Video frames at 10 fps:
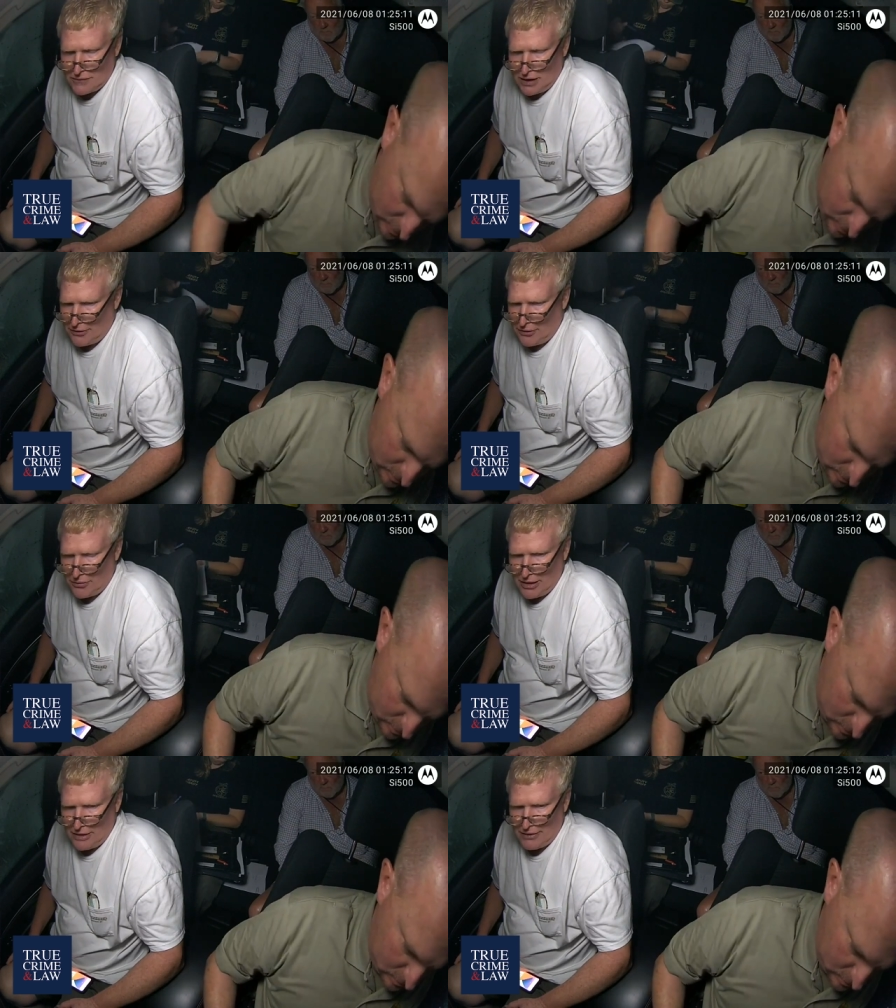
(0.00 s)
I
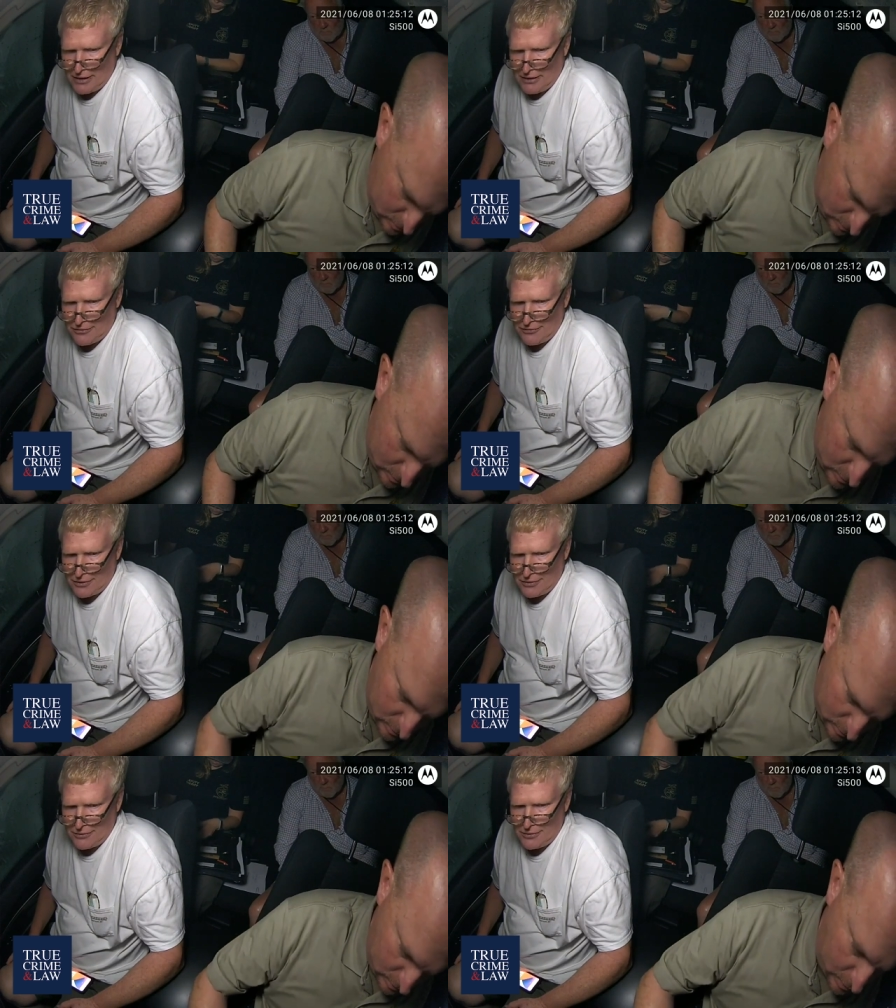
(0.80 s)
don't have a house
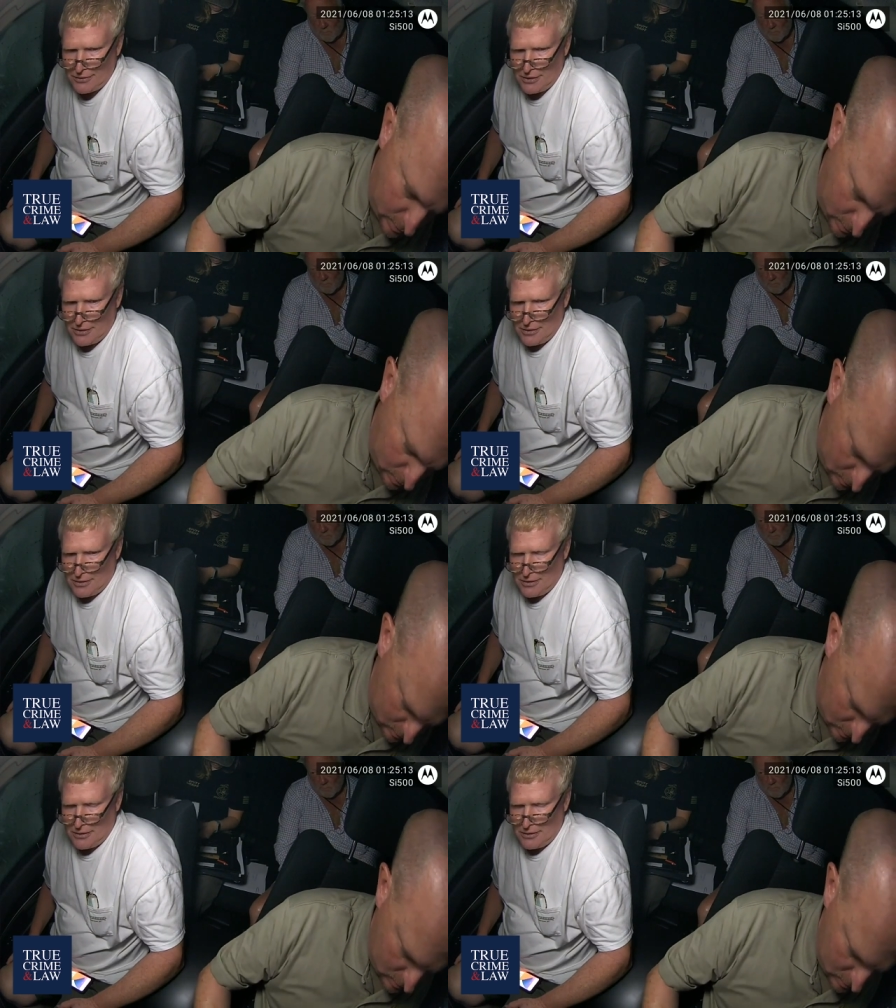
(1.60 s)
phone. Okay.
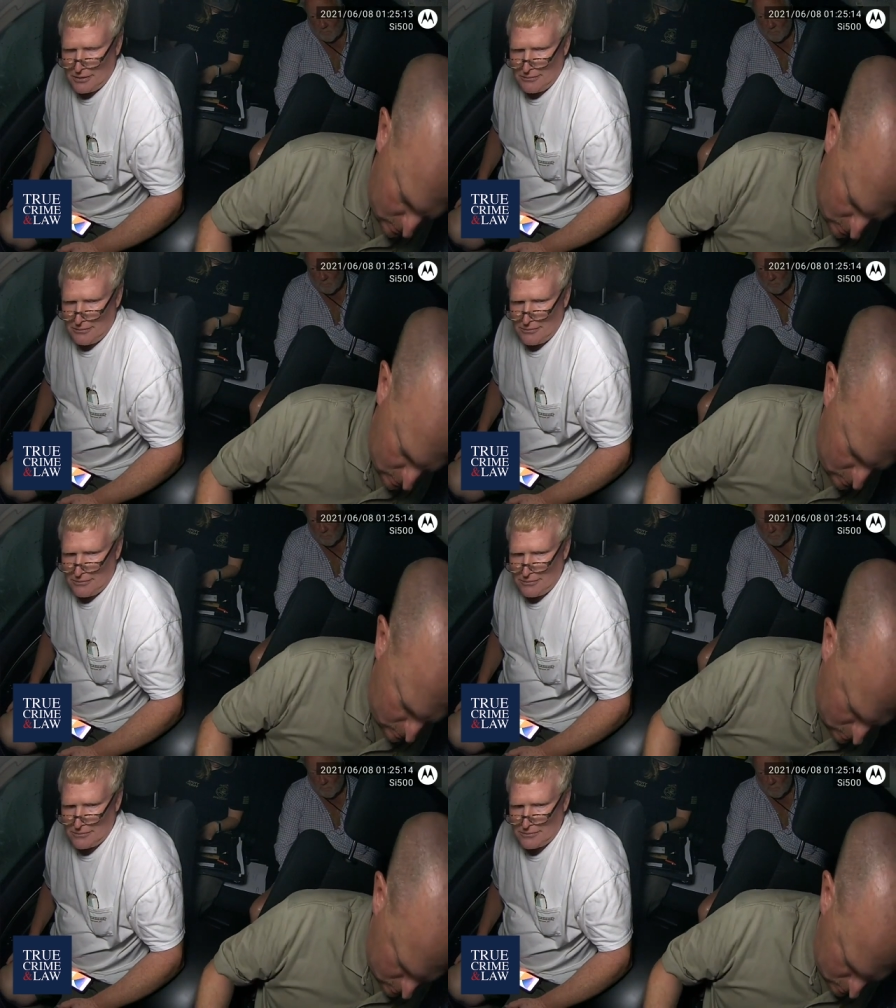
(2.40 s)
Um,
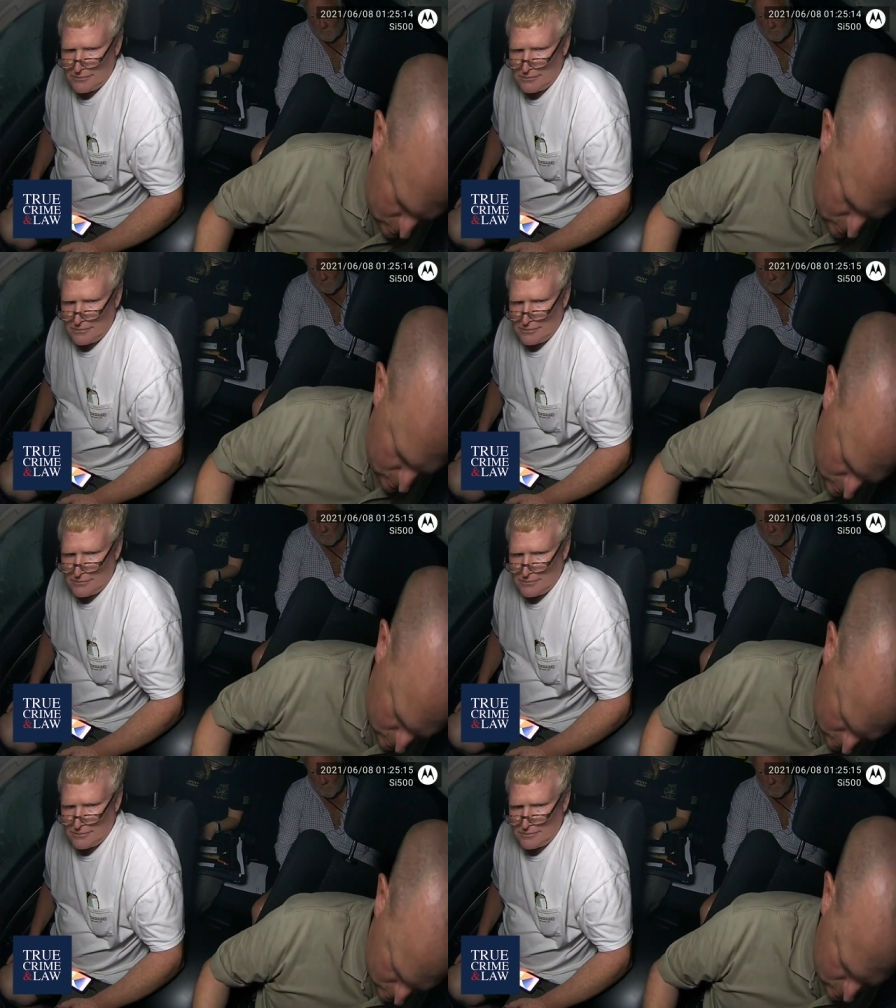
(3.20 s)

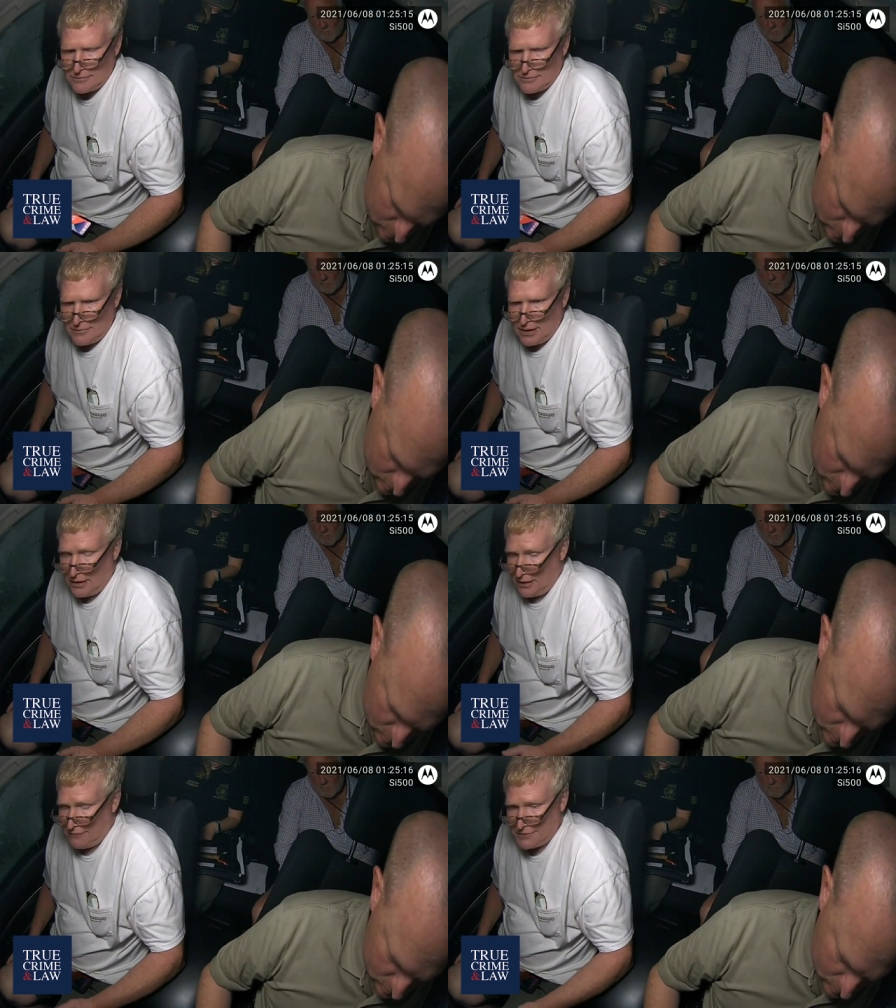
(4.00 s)
my
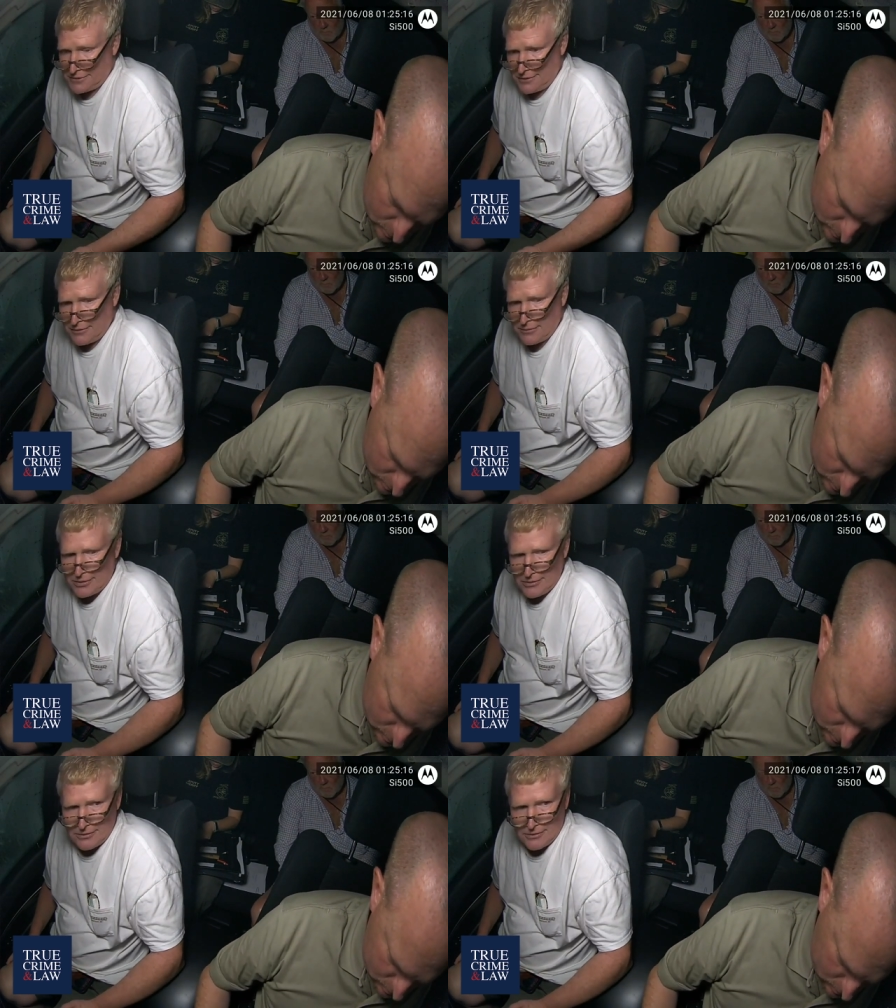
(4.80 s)
office number.